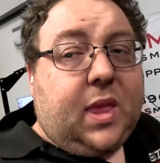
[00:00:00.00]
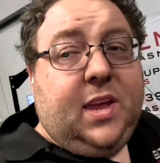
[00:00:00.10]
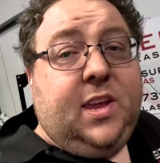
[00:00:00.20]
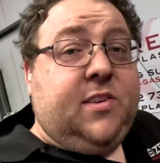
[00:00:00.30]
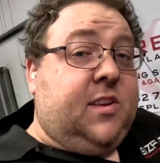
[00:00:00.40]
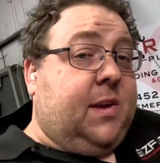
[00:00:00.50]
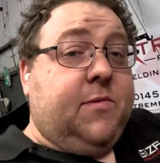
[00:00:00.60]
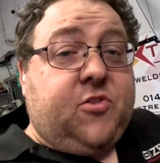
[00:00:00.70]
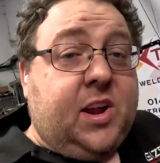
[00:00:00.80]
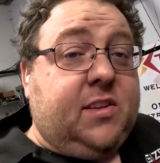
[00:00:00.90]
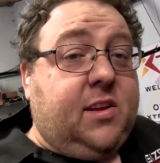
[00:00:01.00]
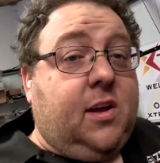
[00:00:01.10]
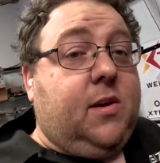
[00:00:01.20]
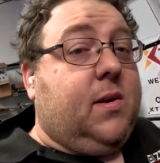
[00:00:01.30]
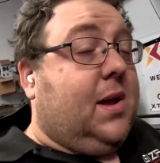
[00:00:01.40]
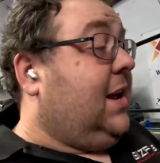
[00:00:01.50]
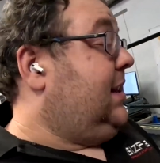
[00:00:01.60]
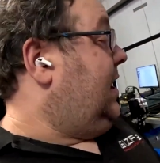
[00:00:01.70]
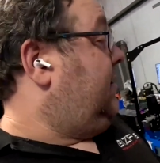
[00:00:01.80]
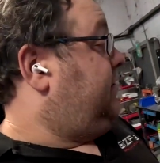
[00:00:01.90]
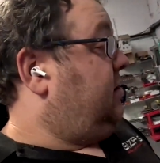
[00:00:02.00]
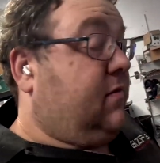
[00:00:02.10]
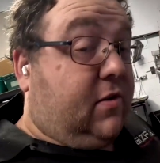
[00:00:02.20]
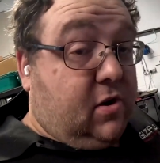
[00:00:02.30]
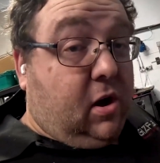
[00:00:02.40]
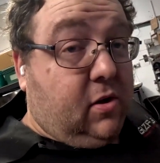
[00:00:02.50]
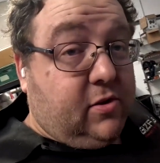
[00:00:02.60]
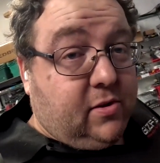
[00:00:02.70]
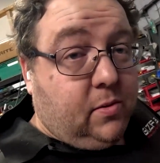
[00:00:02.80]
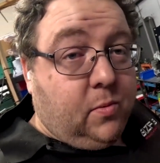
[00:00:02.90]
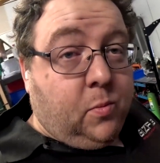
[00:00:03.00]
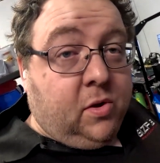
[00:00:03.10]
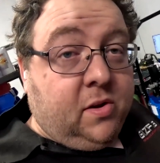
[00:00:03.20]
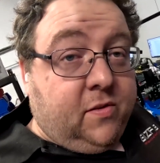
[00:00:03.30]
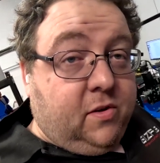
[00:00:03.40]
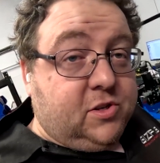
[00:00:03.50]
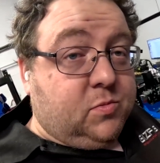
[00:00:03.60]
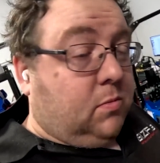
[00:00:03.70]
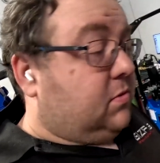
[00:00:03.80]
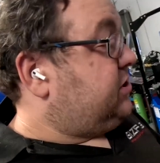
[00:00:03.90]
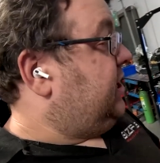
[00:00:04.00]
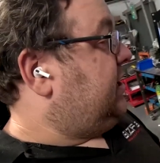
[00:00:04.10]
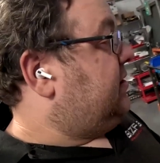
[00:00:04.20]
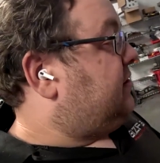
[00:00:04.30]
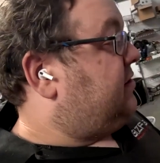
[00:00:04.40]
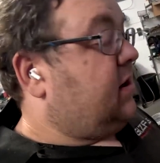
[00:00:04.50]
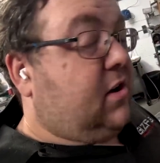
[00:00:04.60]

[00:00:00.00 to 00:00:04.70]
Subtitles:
is to demonstrate to you that if you've got one of the version 1 machines,